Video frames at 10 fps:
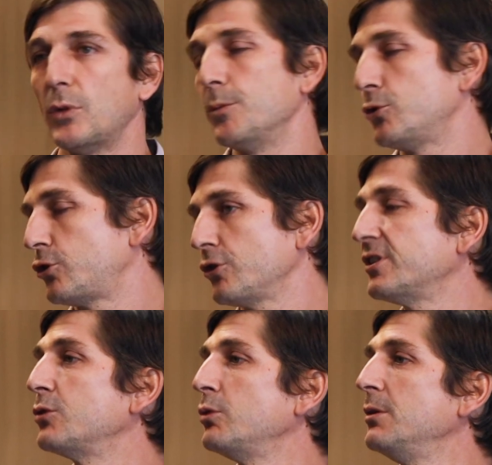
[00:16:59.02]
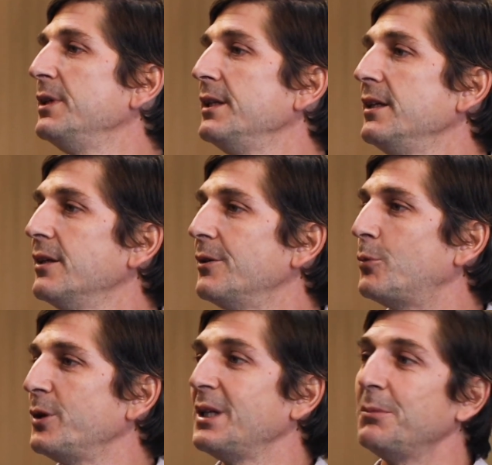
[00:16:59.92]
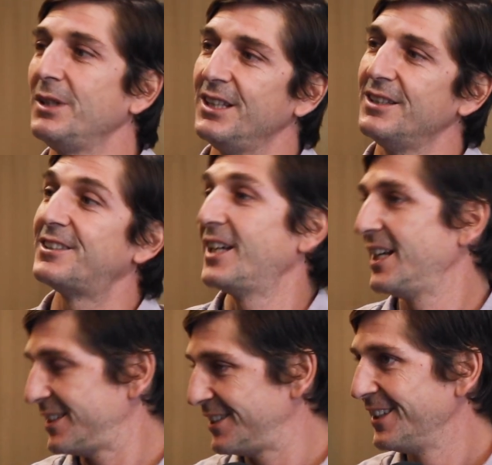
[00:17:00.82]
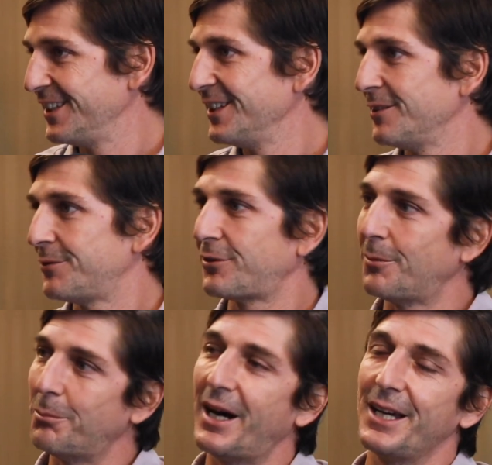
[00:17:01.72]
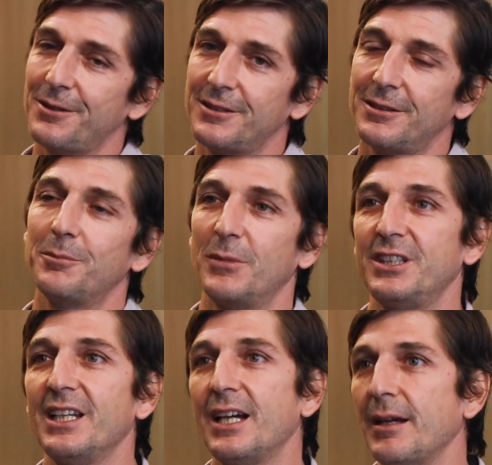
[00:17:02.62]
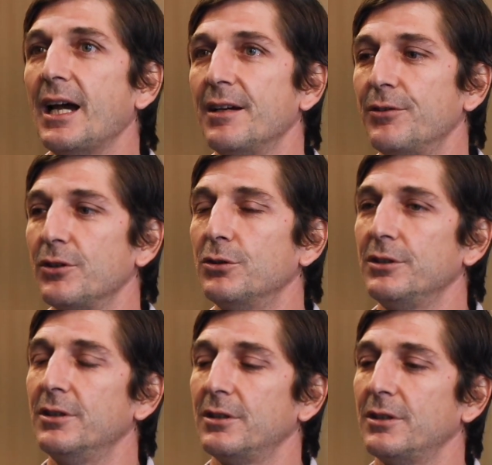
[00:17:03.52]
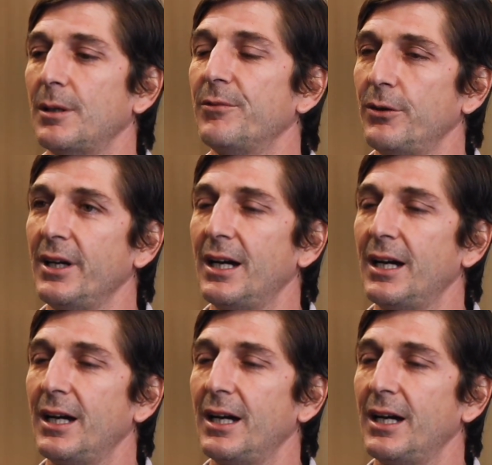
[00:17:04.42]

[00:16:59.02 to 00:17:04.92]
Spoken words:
I'm sure that will be bringing me sales from buyers. But yeah, I have a good. I'm very